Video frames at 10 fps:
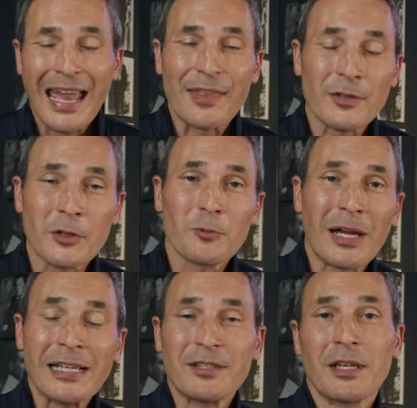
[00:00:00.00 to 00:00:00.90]
And this is
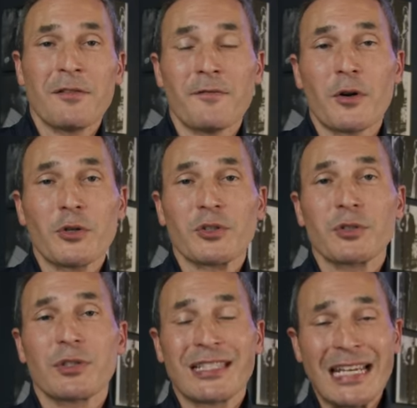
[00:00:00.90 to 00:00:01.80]
why He said in verse
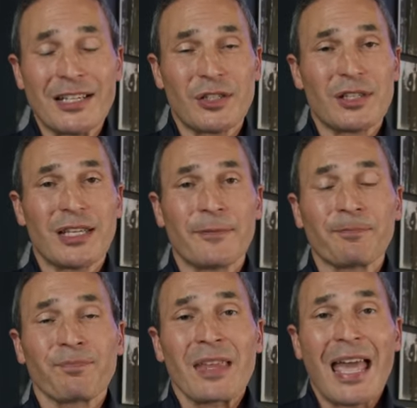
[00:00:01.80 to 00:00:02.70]
6, He said,
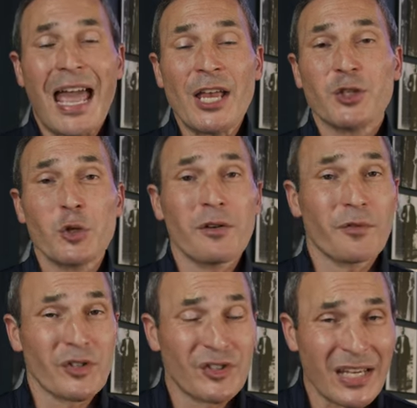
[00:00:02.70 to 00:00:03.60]
as you have
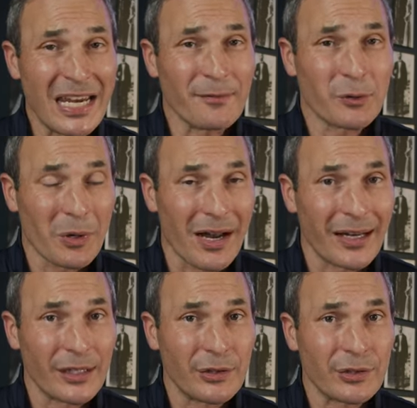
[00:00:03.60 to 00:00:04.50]
received
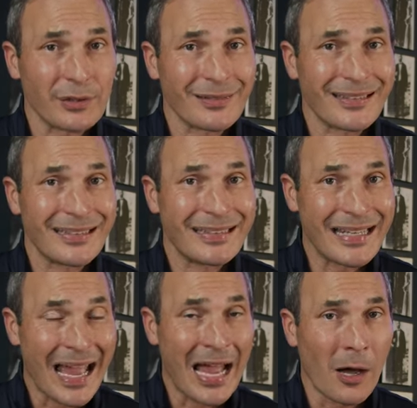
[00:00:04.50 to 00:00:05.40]
Christ,
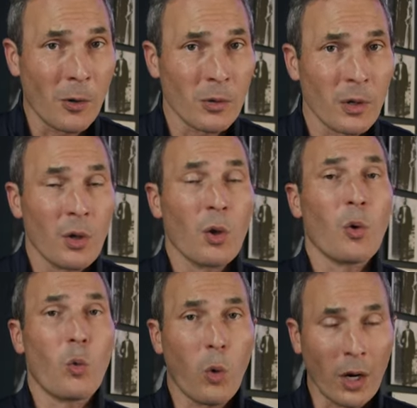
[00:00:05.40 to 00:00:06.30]
now
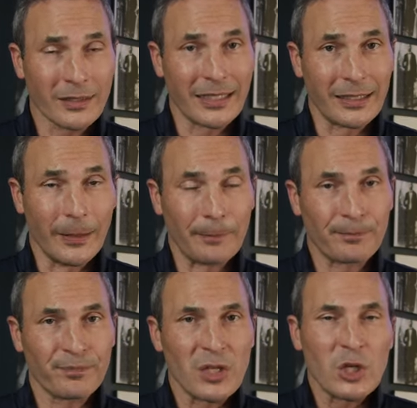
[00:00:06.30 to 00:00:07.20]
walk in Him.
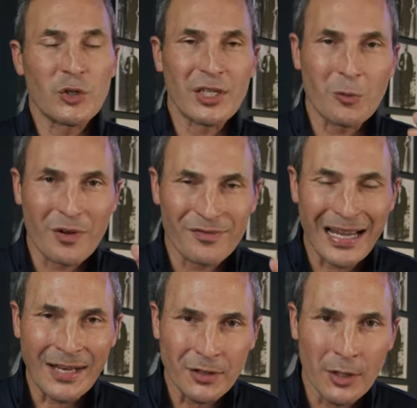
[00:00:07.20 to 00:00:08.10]
You see, we've
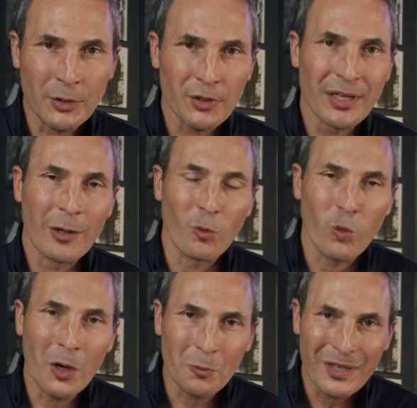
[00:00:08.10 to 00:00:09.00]
got to understand
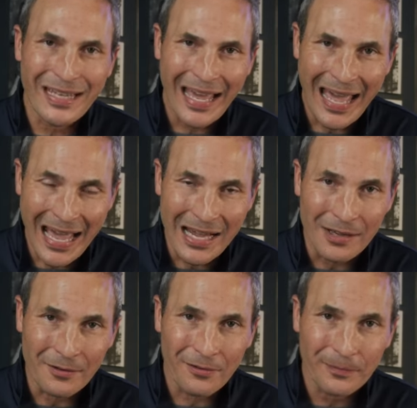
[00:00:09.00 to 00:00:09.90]
what we
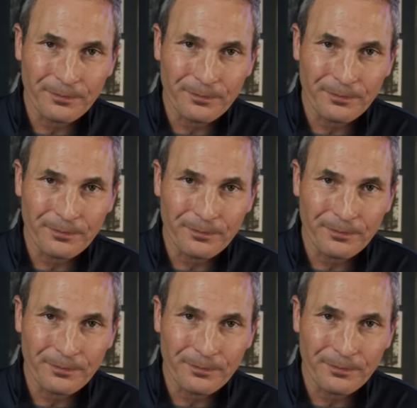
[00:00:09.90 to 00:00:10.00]
have